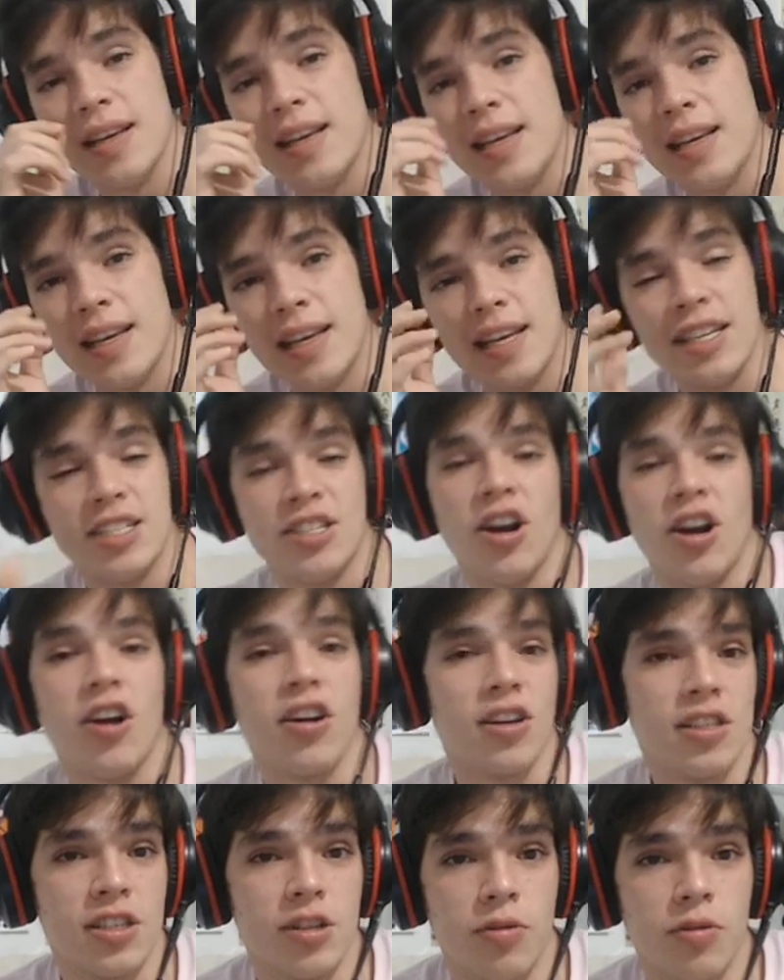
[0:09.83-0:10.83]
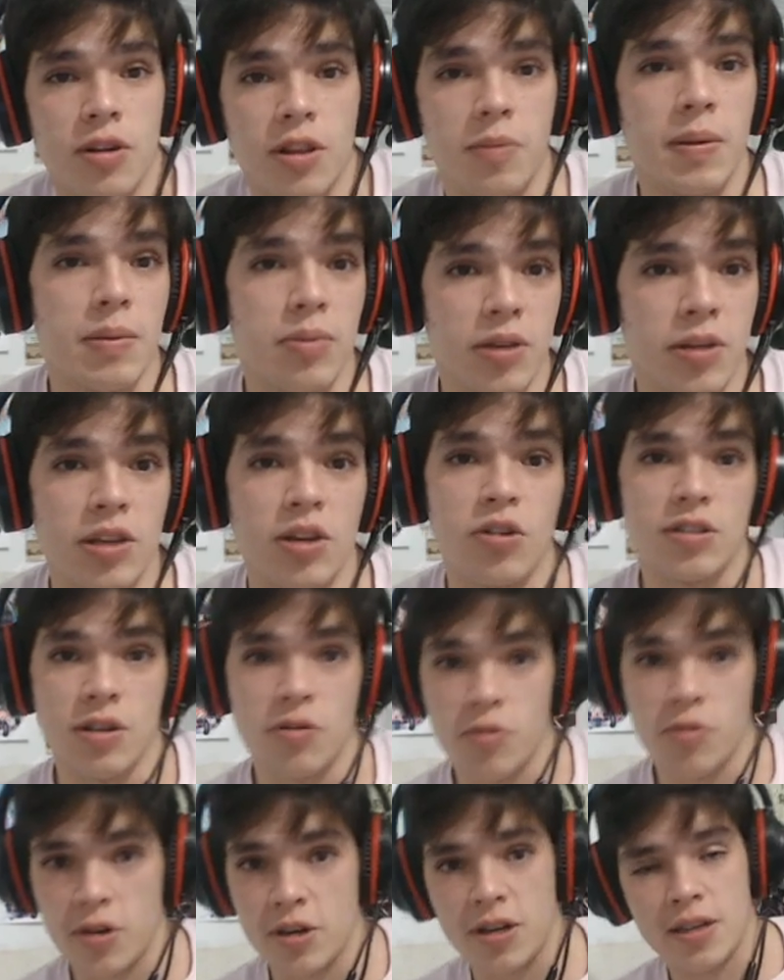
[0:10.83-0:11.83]
He's talking to one of the people he knows at
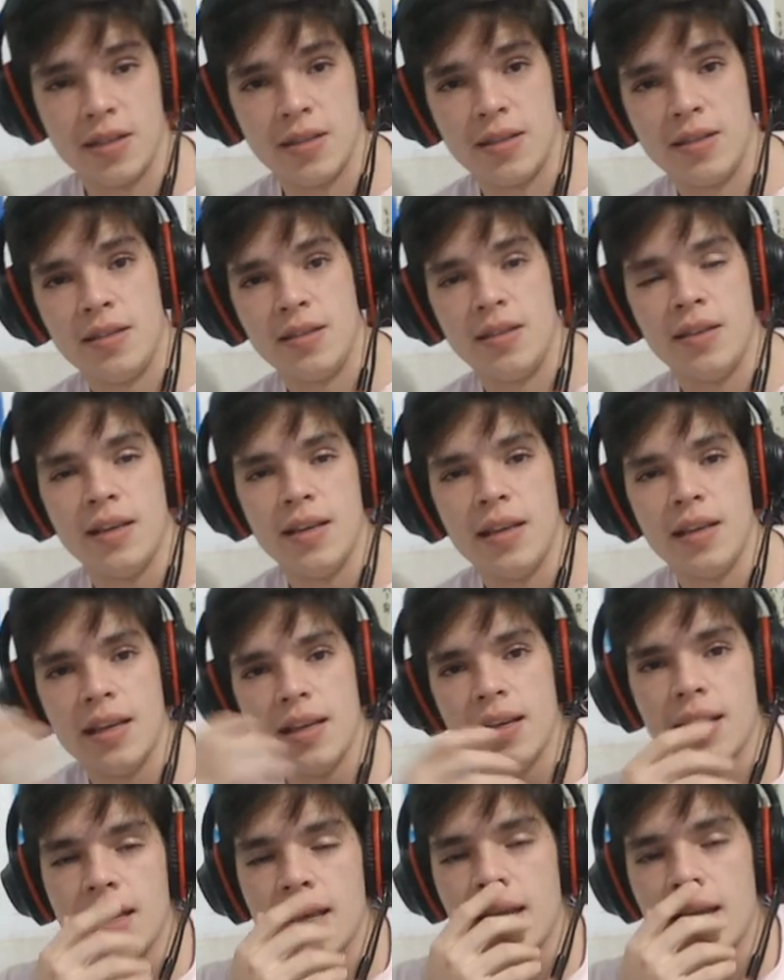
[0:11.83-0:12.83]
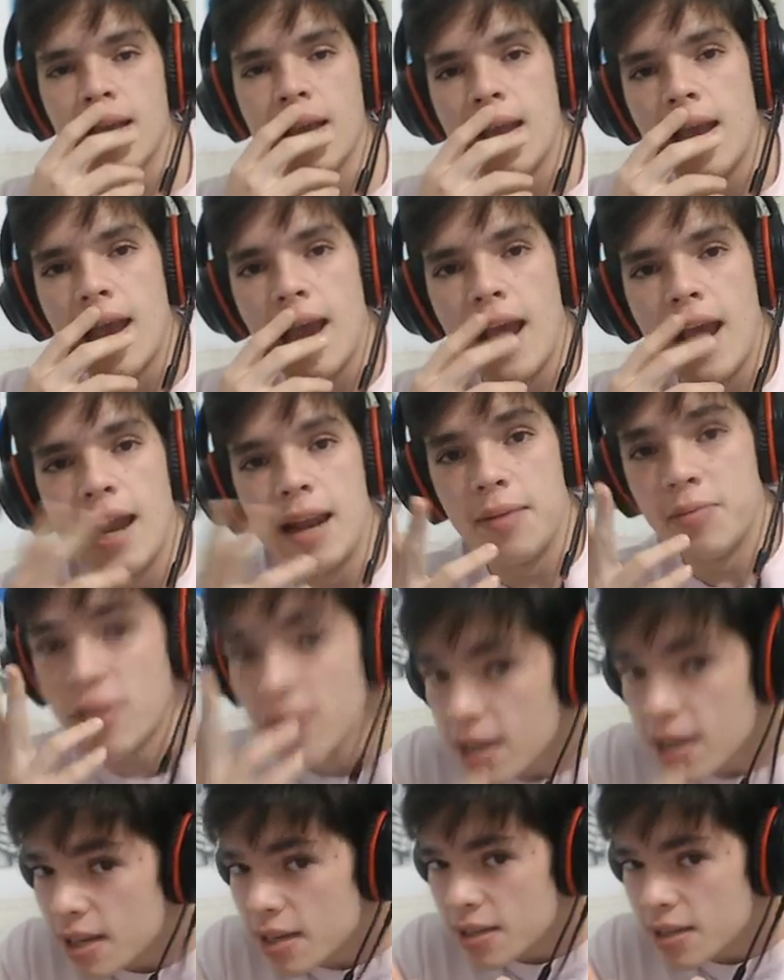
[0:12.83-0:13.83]
work. And I'm
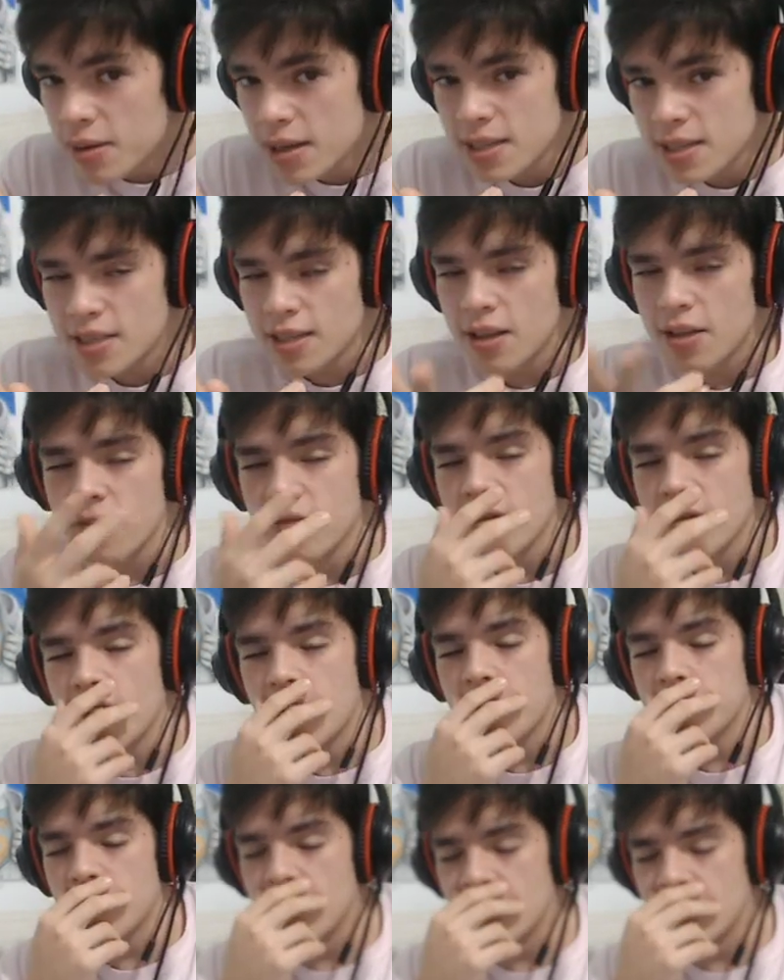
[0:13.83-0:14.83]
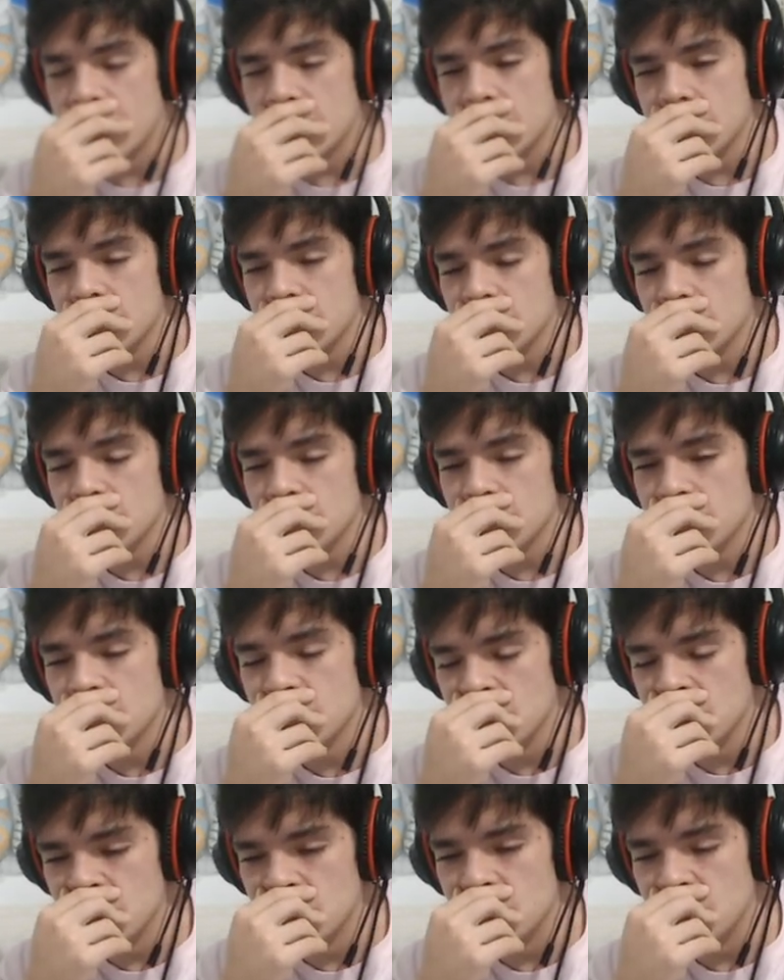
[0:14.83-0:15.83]
thinking to myself, I'm like, hmm,